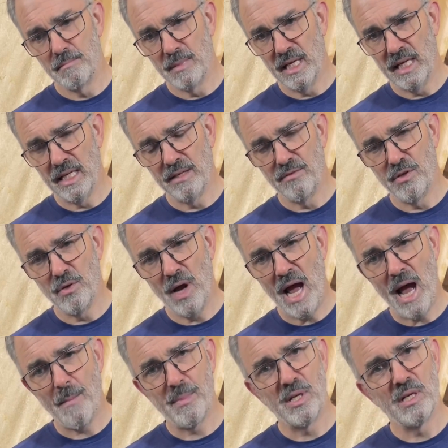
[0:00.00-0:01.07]
If you
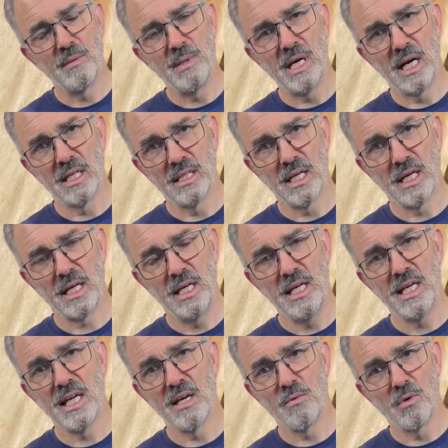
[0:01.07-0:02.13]
happen to be unlucky
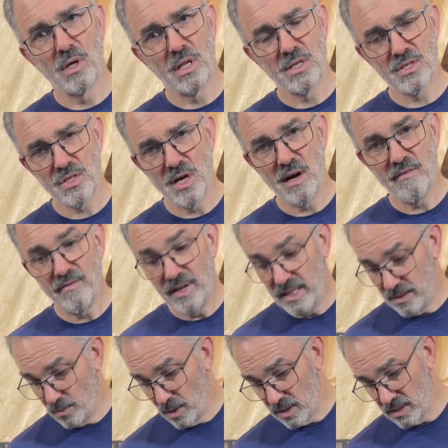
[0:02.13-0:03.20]
and get one of the soft
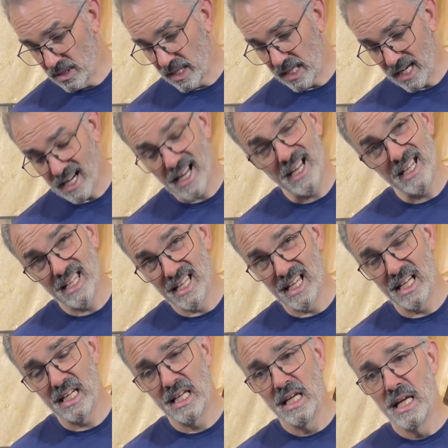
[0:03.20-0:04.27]
face ones like I
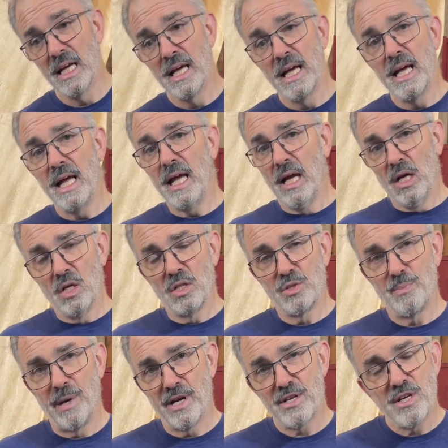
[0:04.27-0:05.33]
did,
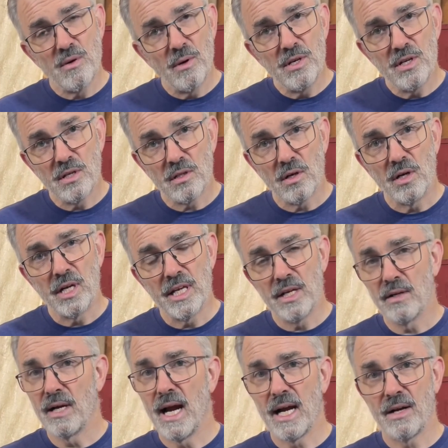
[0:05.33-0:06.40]
especially when you're learning,
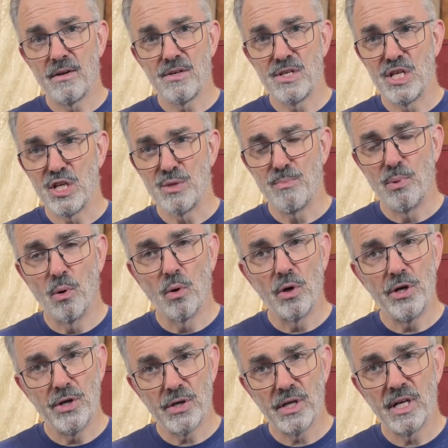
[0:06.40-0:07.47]
your accuracy is poor,
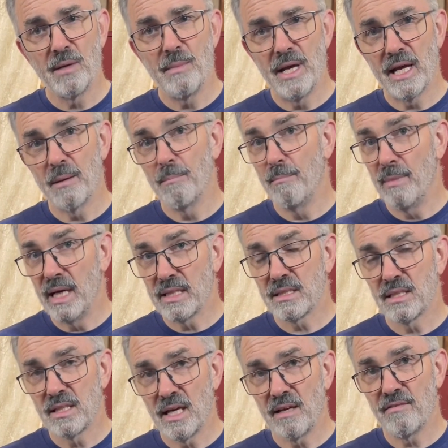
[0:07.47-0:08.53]
you're going to make a mess
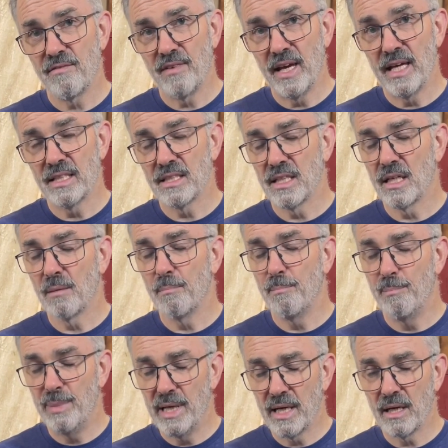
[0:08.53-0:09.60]
of that face in a
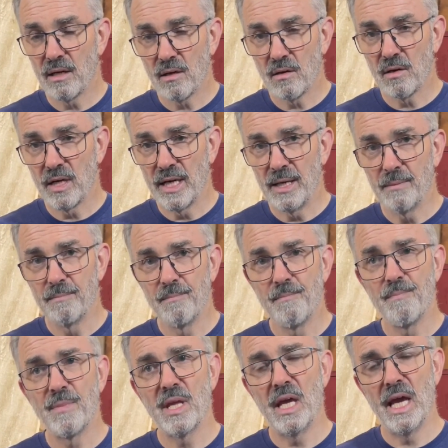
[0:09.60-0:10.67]
big hurry,
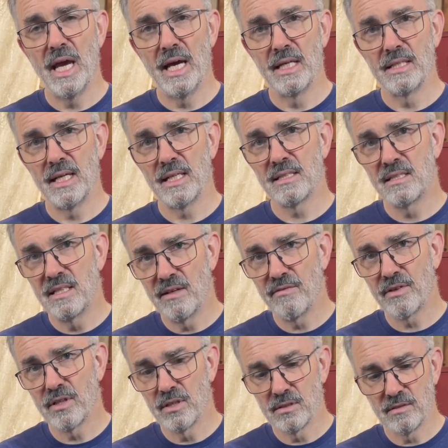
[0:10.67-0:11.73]
and that's
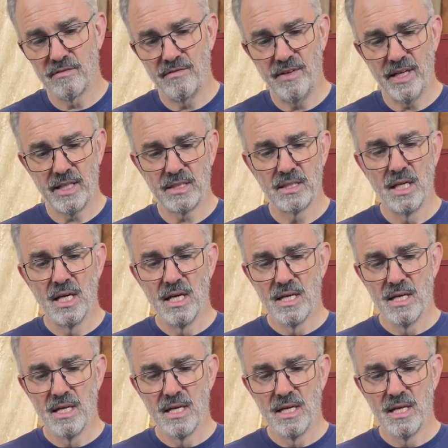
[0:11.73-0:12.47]
difficult to fix.